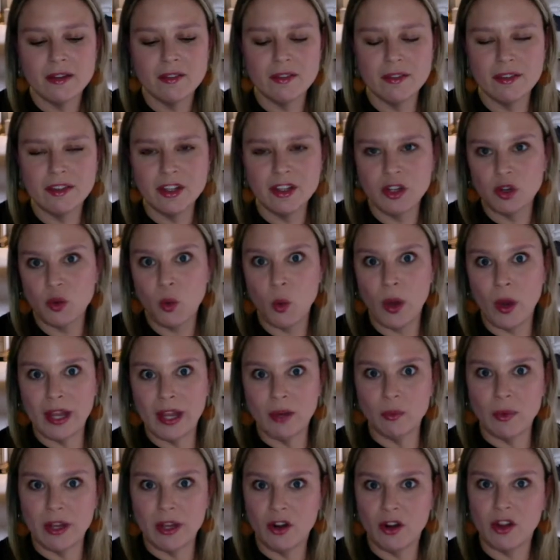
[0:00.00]
didn't
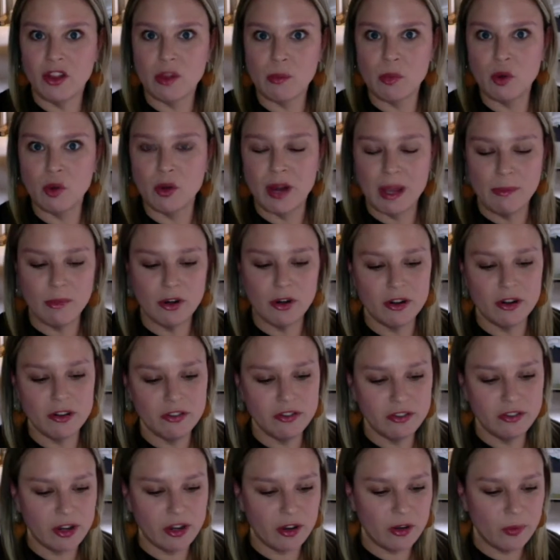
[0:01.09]
quite read all the parameters.
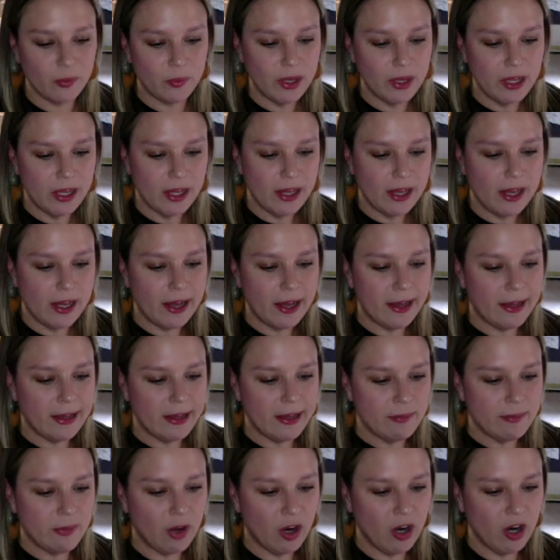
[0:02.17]
So,
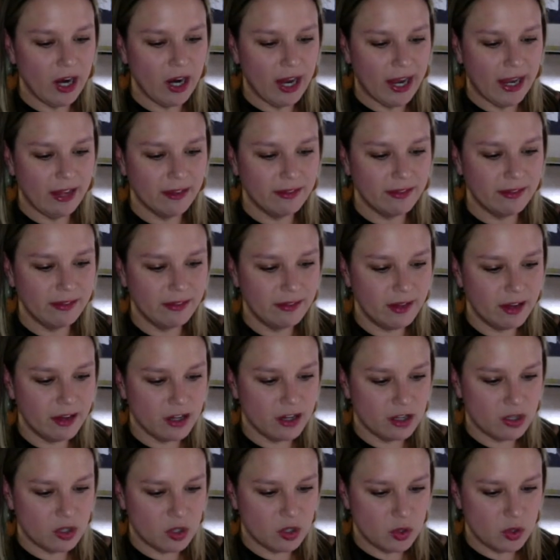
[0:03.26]
all right.
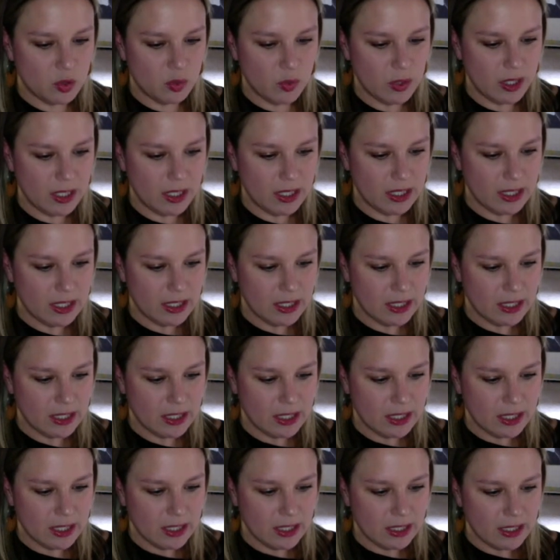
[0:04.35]
So,
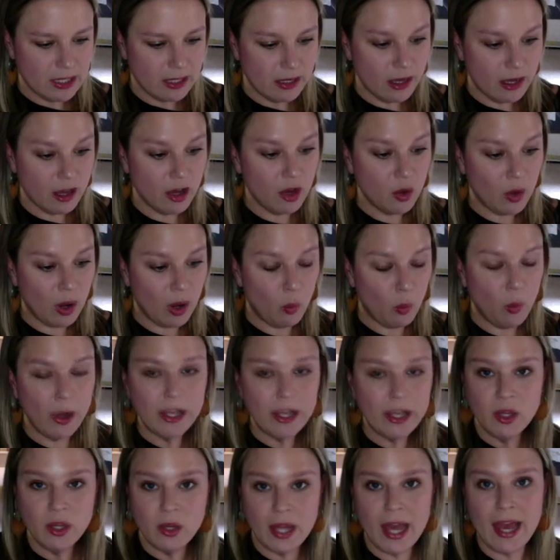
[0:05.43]
I want
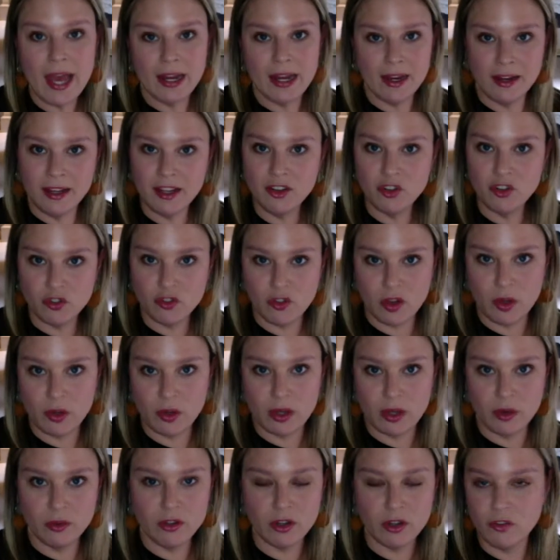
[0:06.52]
you to edit each
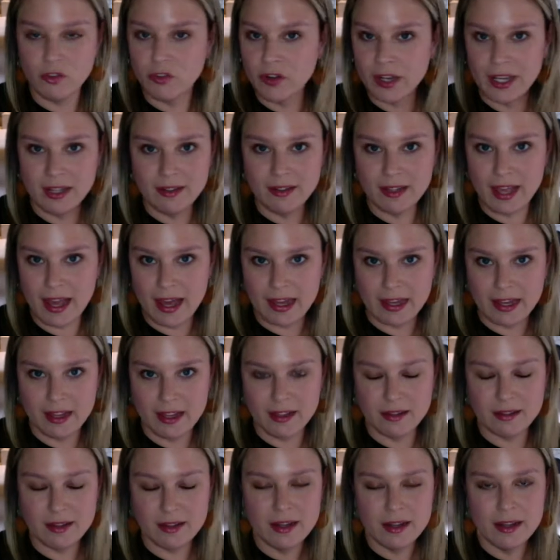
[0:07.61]
photo. Don't forget to
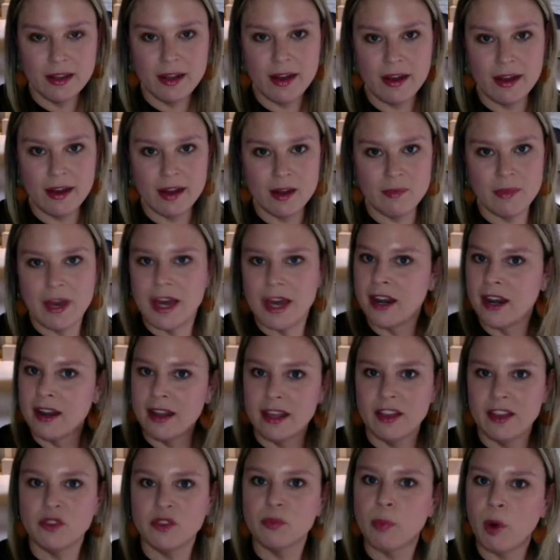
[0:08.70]
edit. Editing
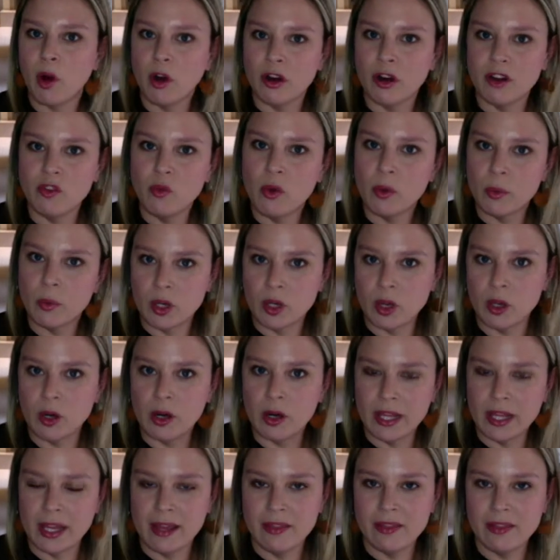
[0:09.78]
is part of what we're
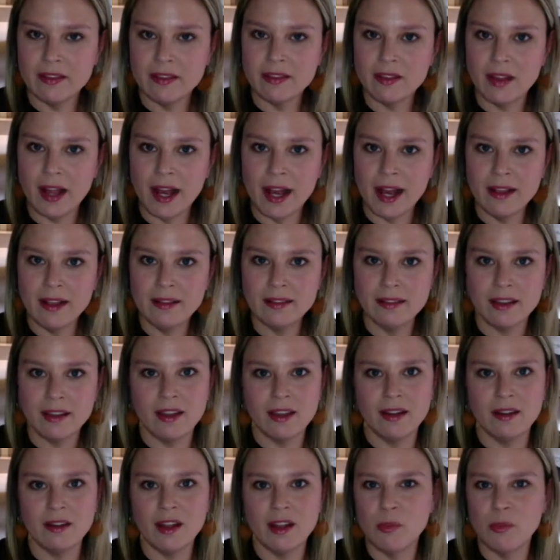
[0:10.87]
learning in this class,
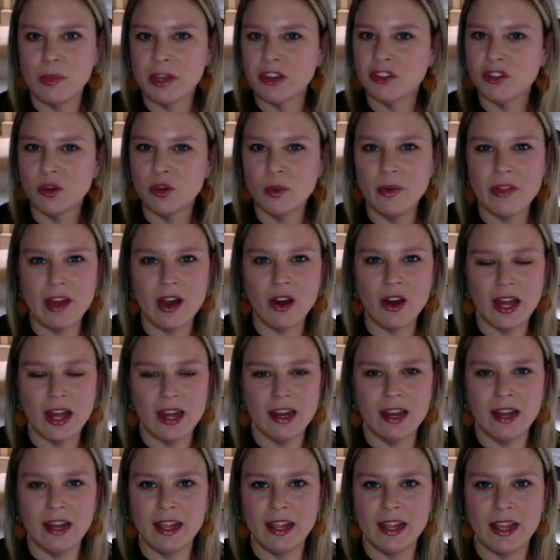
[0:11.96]
and a picture without
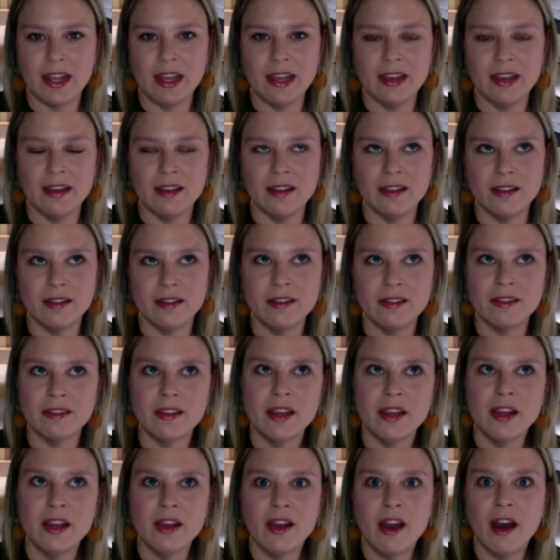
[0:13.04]
editing is
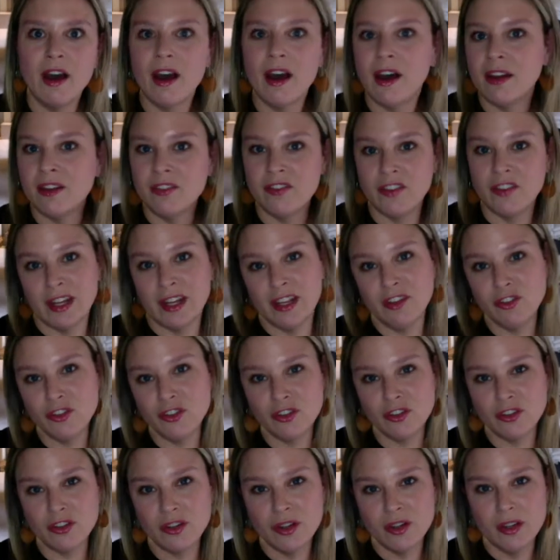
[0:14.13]

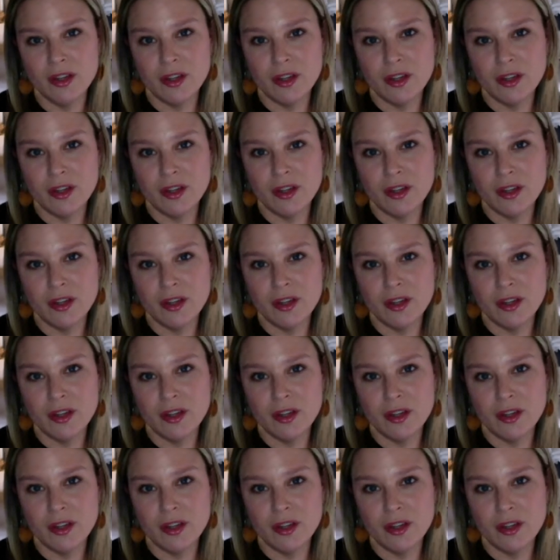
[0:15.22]
unfinished.